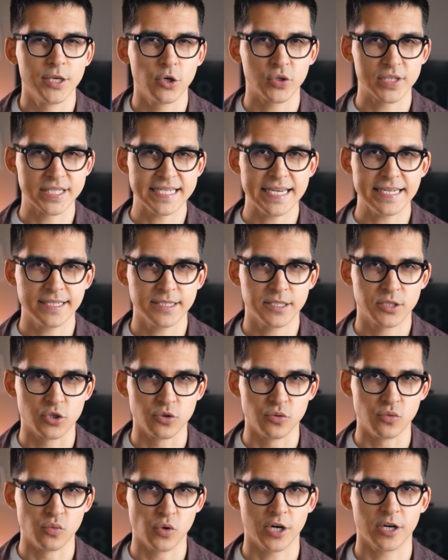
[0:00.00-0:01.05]
you can set it
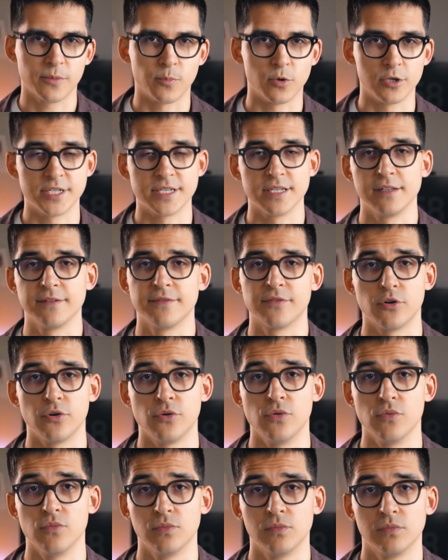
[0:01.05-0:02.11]
to work personally for you.